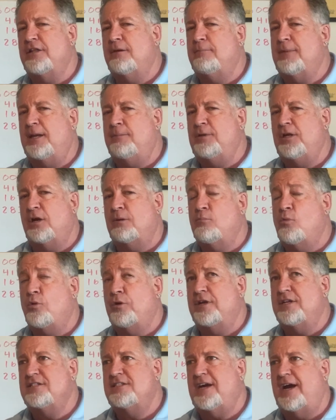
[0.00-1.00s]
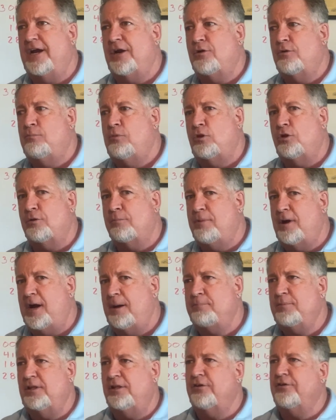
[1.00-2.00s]
that maybe are more desirable or
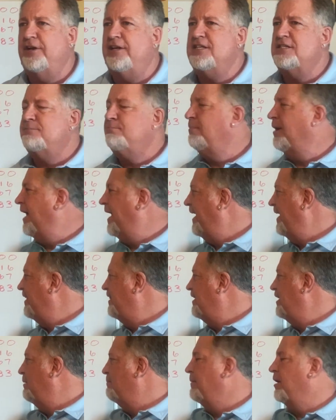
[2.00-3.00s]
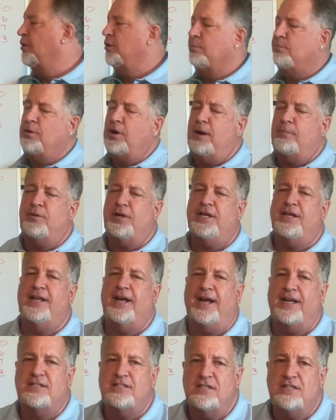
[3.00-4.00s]
popular is by the amount of property
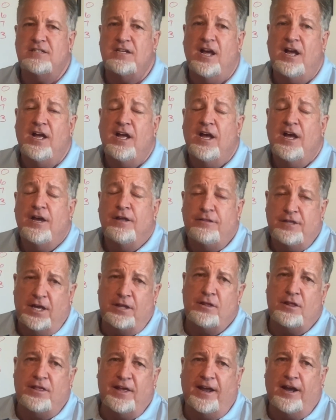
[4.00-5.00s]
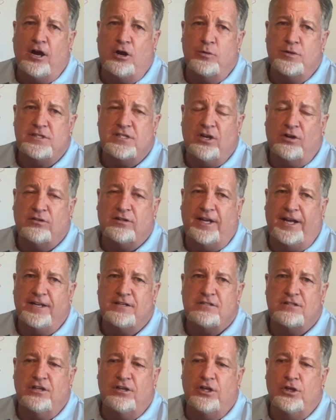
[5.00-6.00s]
taxes. The other thing I always tell
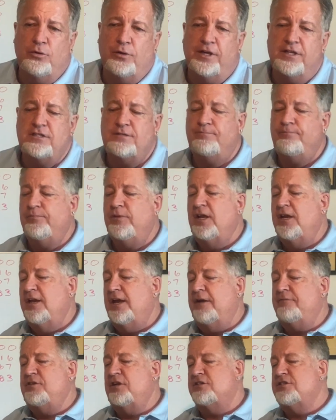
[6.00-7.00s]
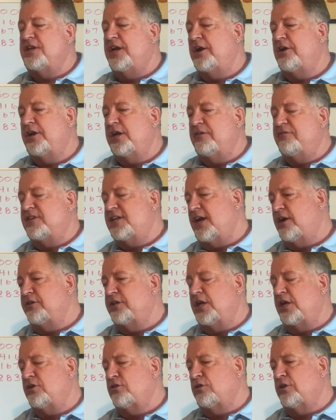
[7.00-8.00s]
clients to do is if there's an area of town
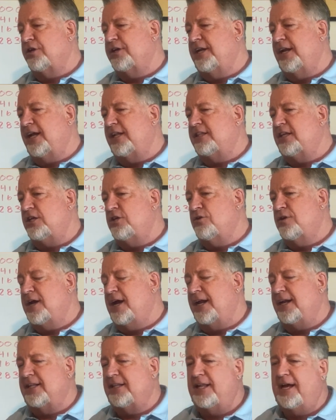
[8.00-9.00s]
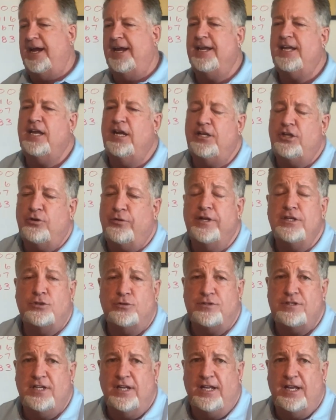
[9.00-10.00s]
that you're looking at that you kind of like and you're
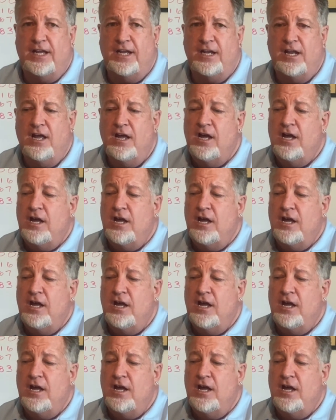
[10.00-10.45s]
interested in,